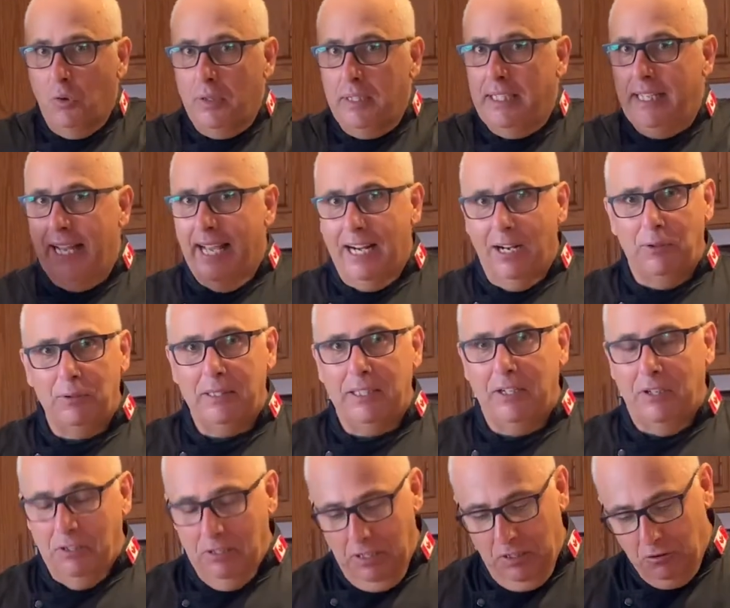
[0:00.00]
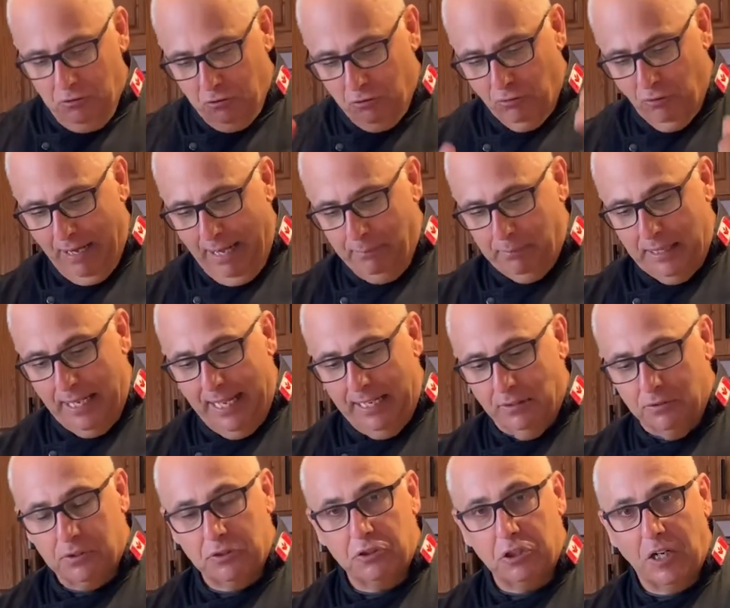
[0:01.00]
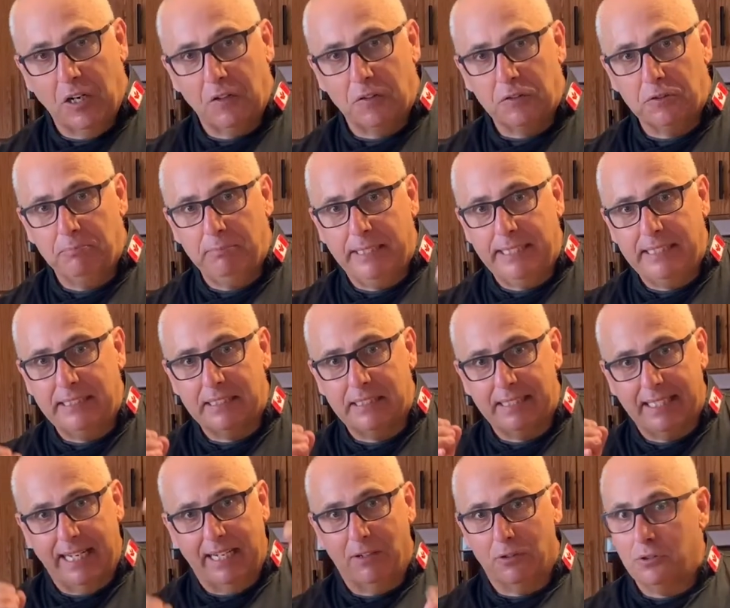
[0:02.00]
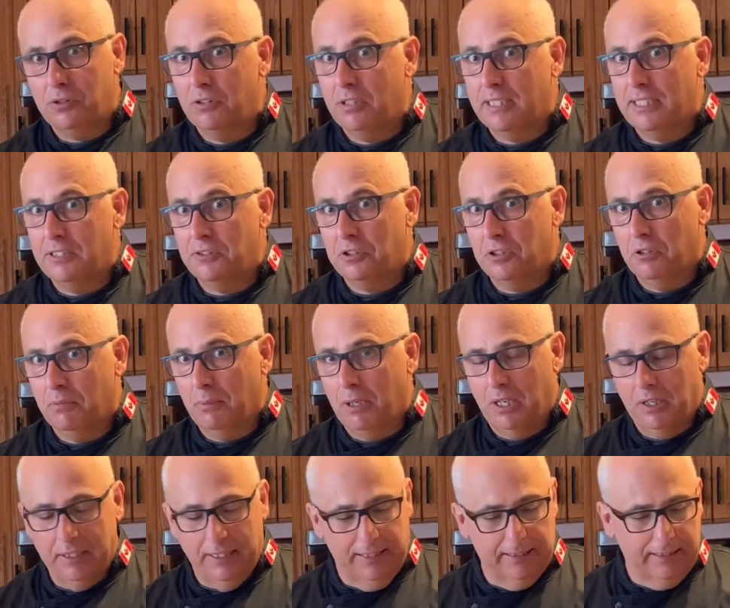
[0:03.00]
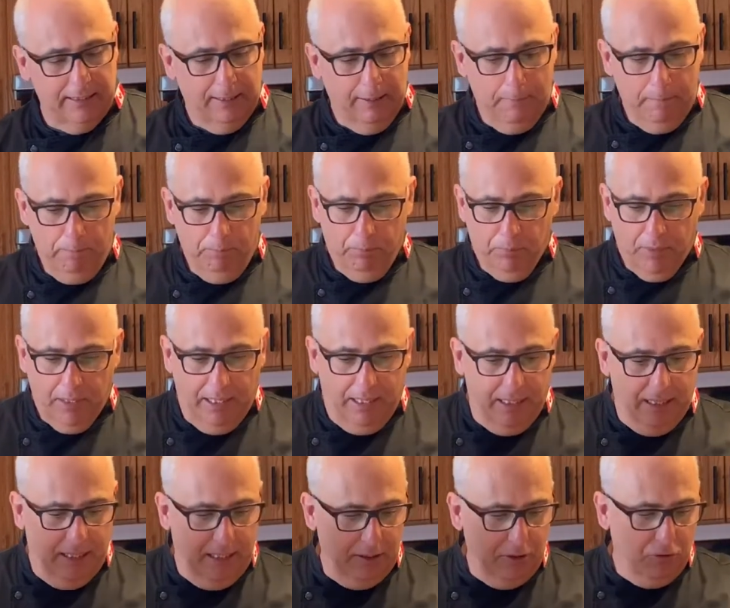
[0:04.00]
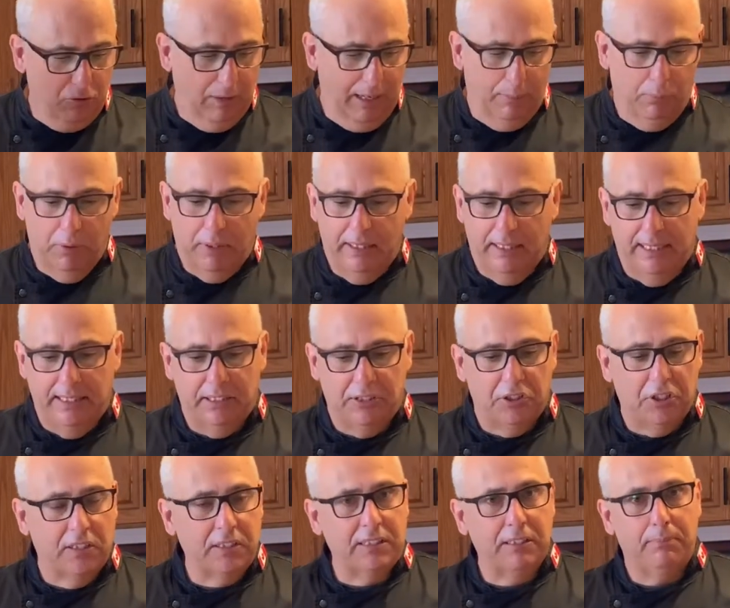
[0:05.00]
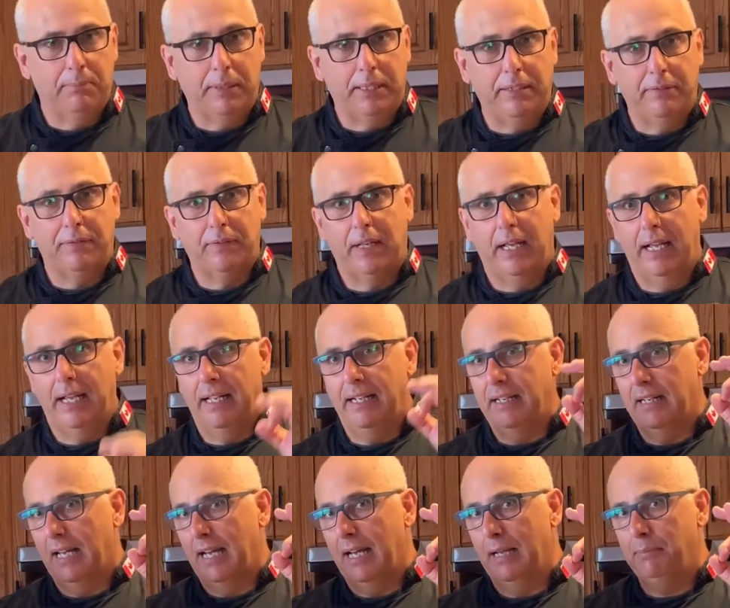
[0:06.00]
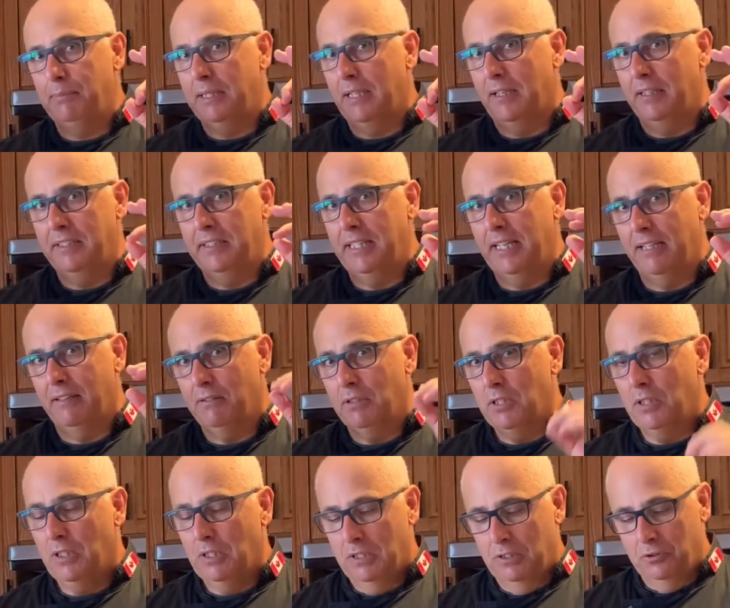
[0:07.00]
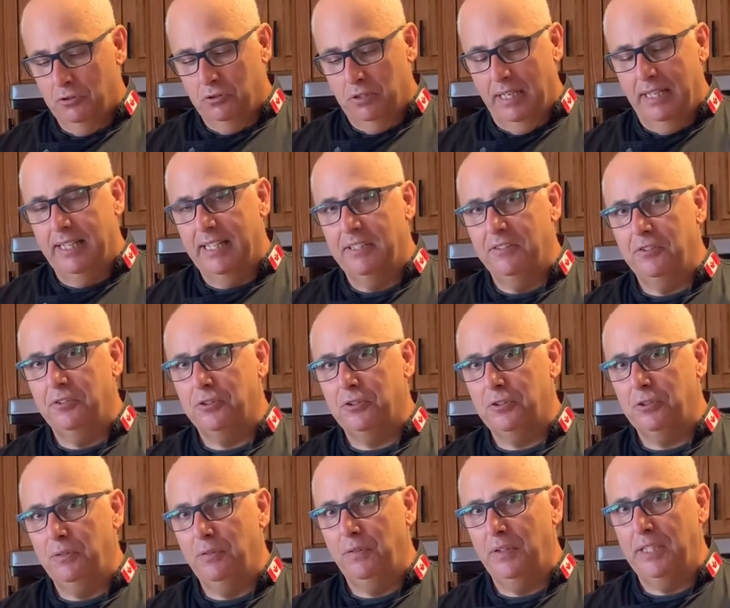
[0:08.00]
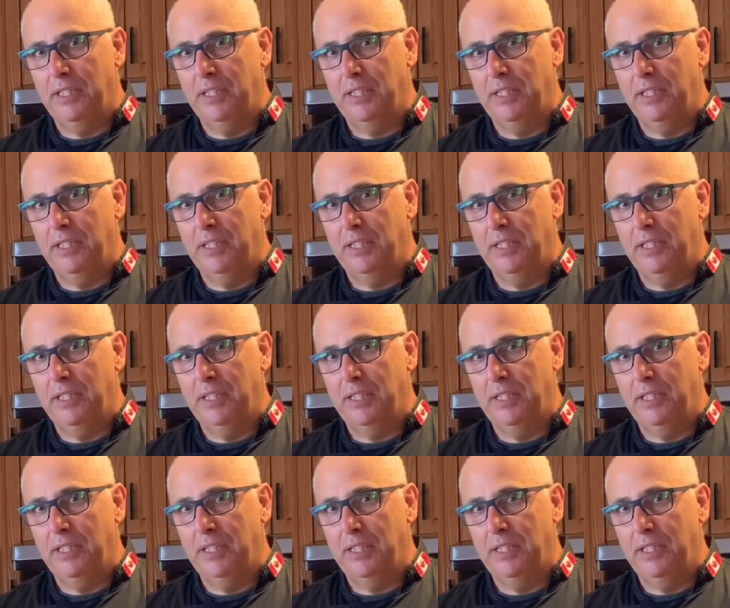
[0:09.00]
get out there, head out to Charles Meats, get out to the Kitchener Market, grab one of these chunks of beef, and I'm telling you, try that in your sous vide.